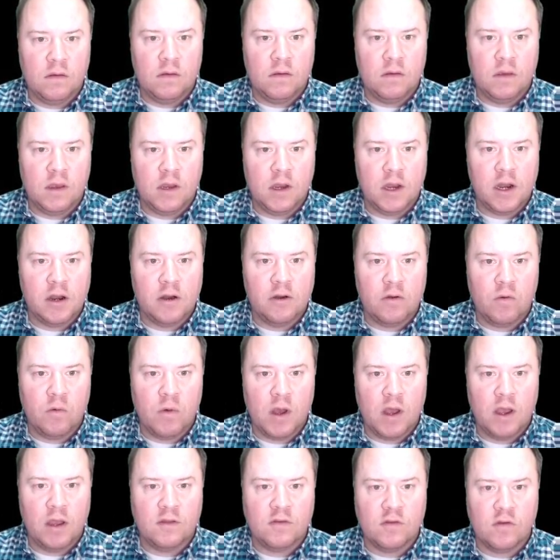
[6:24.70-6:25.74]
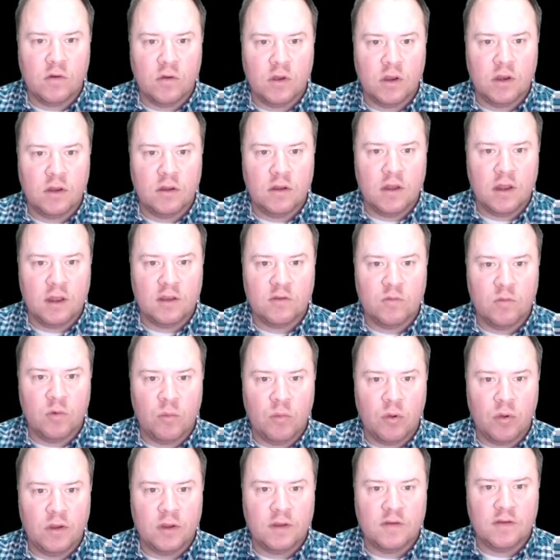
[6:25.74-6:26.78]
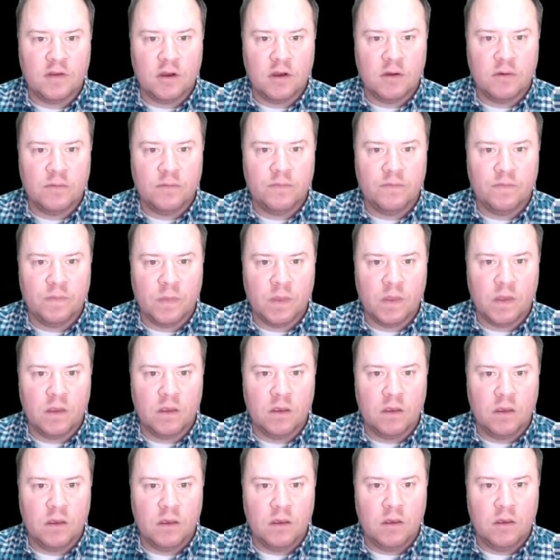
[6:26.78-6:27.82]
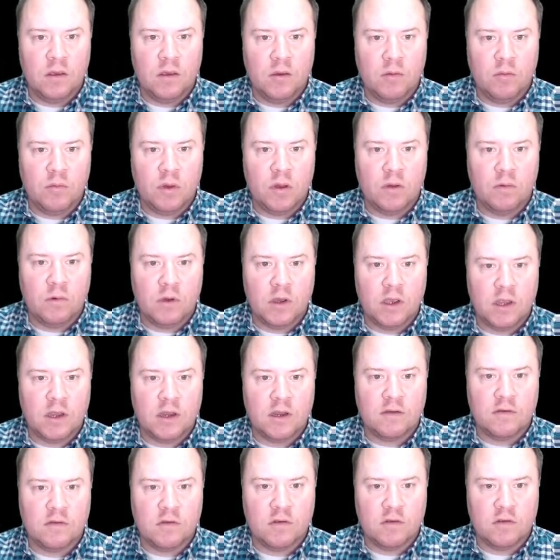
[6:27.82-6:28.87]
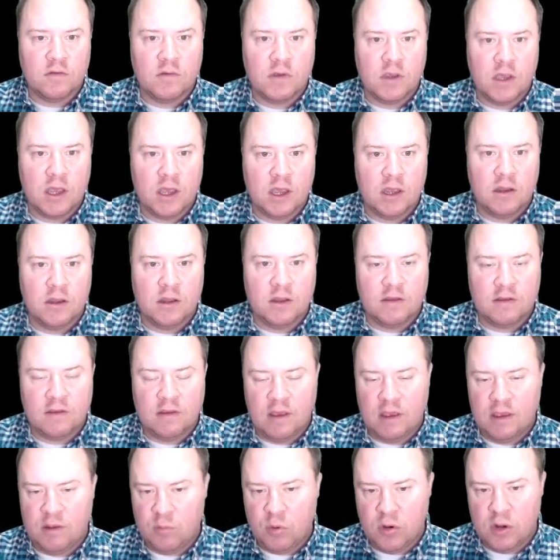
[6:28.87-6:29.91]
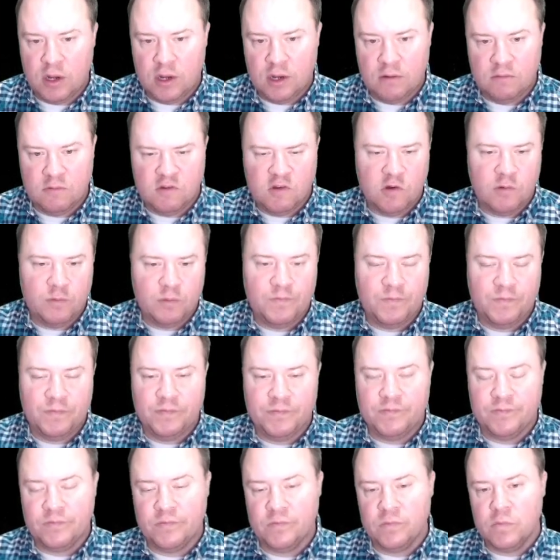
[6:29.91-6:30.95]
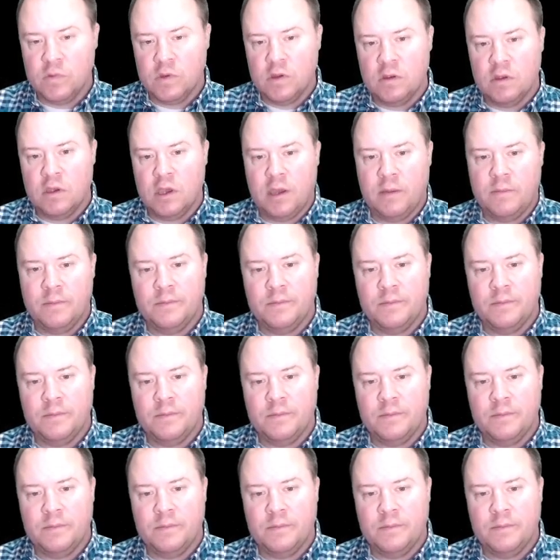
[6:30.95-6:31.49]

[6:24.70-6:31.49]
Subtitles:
And I don't know why it's going to decimal points here, but we'll get it as close as we can. Let's say 8.9, sure. Okay.